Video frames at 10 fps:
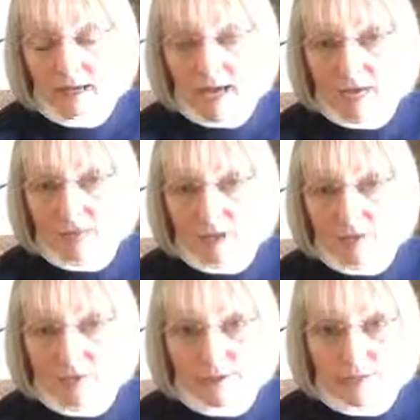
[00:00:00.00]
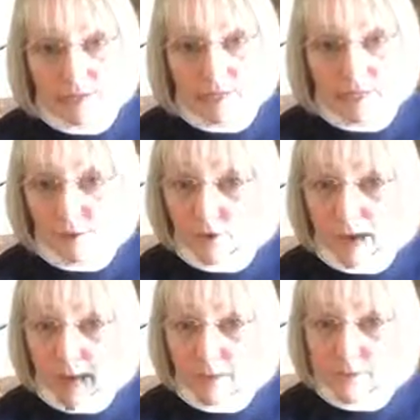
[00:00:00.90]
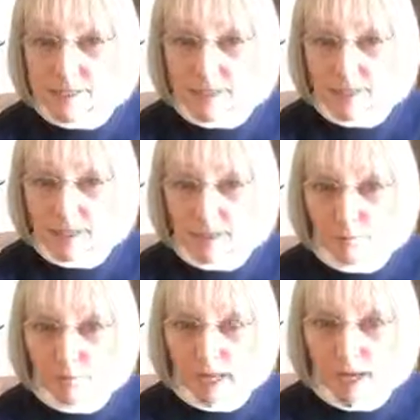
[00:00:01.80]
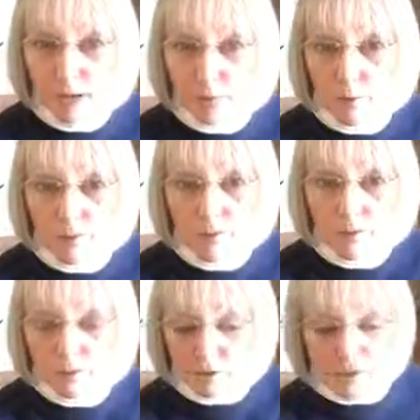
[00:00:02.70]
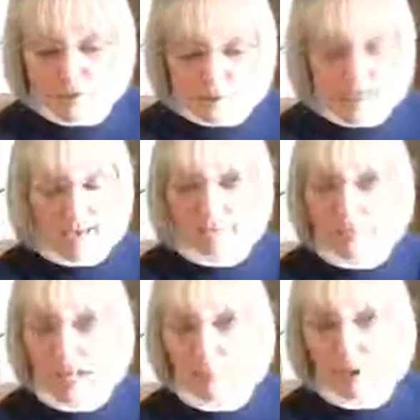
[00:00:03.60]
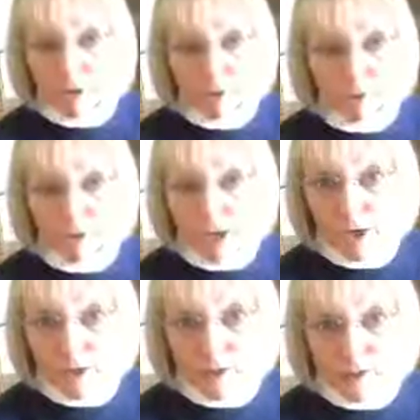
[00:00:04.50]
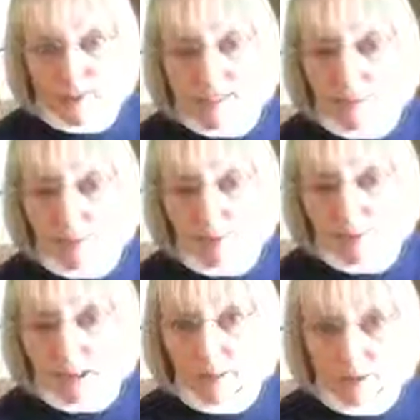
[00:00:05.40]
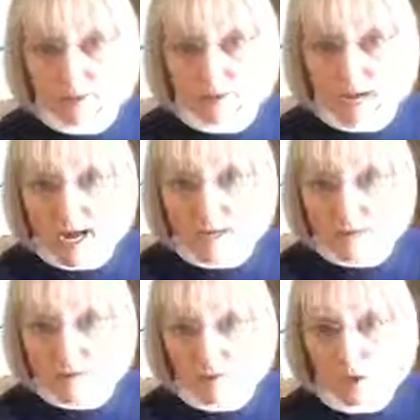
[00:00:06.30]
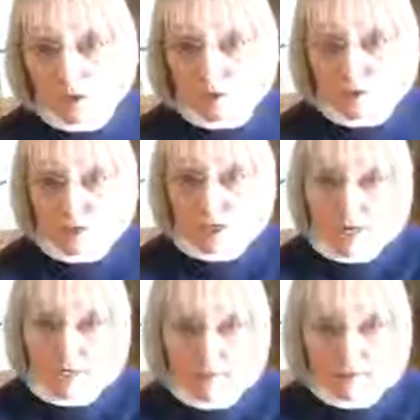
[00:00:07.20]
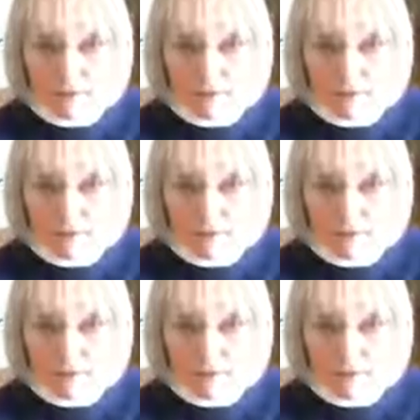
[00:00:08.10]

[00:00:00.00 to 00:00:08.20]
I know that there's other apps coming up now where you can just have an app on your phone and somebody will come into your house to walk your dog.